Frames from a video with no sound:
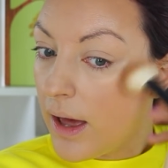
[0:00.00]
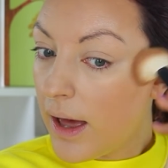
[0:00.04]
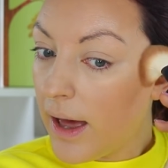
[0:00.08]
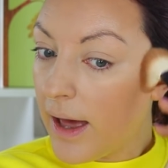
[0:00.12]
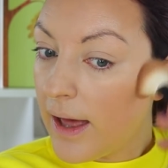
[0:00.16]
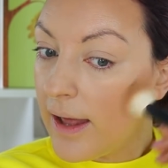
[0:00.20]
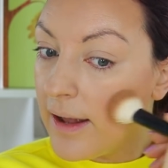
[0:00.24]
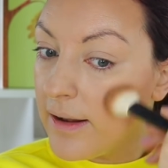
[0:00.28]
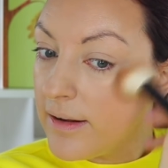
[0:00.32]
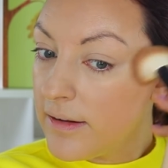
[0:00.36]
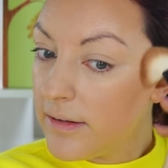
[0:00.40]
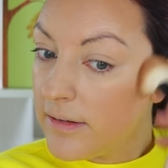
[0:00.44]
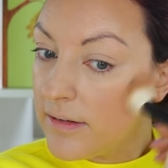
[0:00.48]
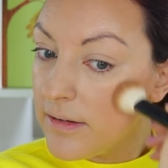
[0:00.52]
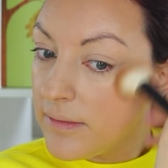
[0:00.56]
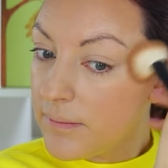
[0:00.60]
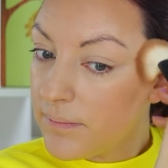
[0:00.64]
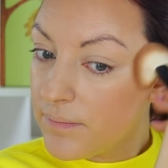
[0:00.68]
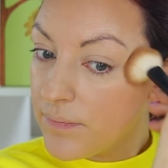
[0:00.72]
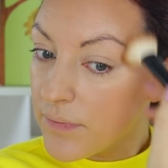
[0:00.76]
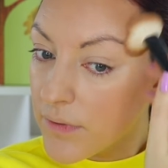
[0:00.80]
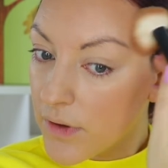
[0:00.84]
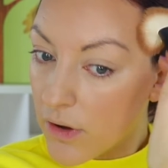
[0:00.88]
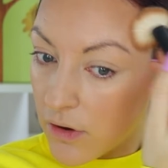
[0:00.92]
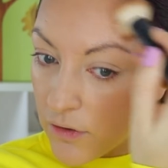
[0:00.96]
And
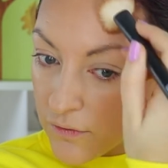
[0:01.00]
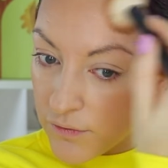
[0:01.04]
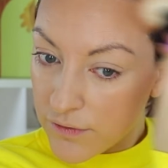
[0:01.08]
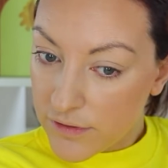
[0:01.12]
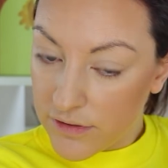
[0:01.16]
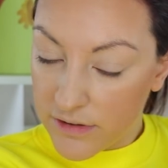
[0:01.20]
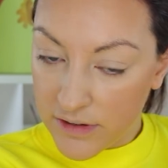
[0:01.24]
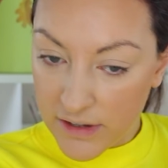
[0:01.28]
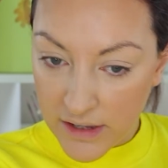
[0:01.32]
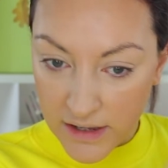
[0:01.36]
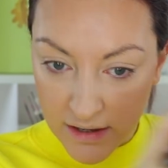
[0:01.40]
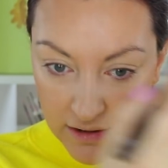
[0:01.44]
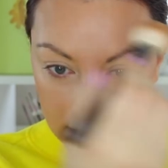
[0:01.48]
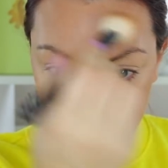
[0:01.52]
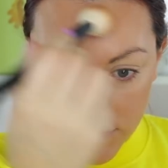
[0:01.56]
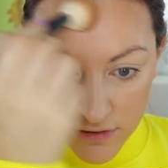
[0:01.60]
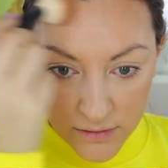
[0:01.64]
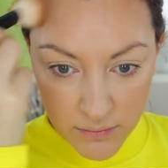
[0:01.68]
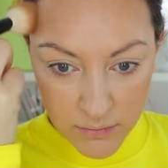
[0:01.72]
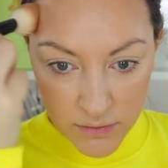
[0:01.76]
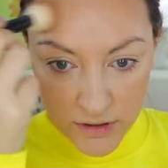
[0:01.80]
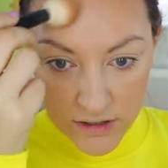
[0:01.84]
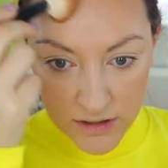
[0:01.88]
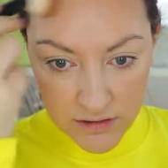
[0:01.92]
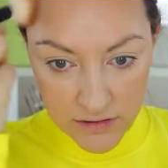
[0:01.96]
obviously, if
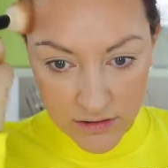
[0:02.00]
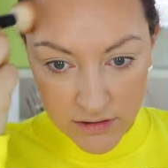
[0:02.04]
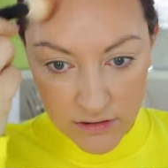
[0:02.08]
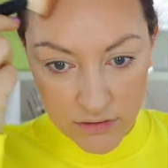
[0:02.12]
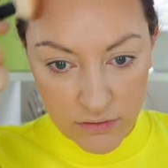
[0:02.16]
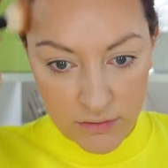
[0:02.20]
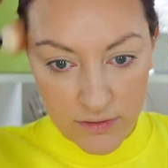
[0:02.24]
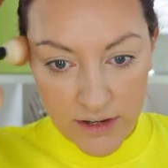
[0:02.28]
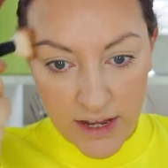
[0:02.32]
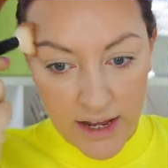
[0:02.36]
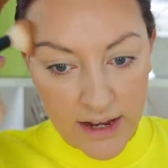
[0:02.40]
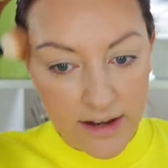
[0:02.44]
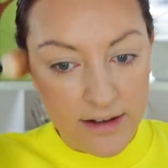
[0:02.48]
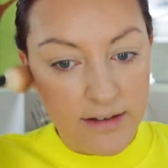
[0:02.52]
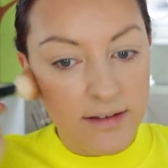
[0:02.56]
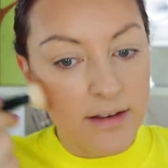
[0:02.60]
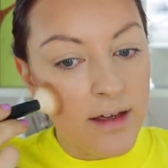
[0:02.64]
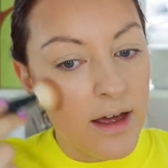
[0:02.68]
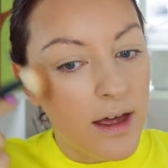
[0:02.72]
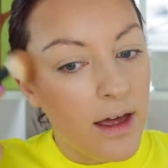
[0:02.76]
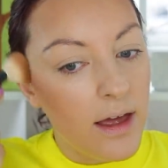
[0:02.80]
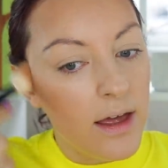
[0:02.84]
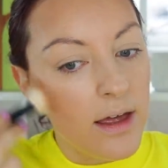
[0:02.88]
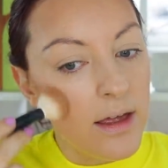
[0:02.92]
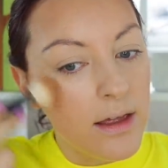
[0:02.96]
someone is a
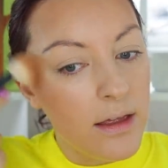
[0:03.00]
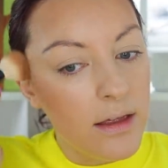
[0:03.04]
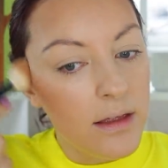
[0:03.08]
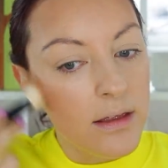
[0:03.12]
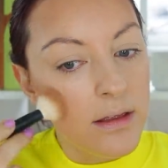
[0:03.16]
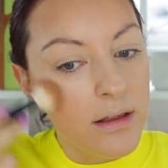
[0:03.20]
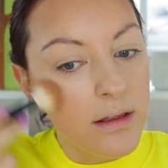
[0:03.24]
creator,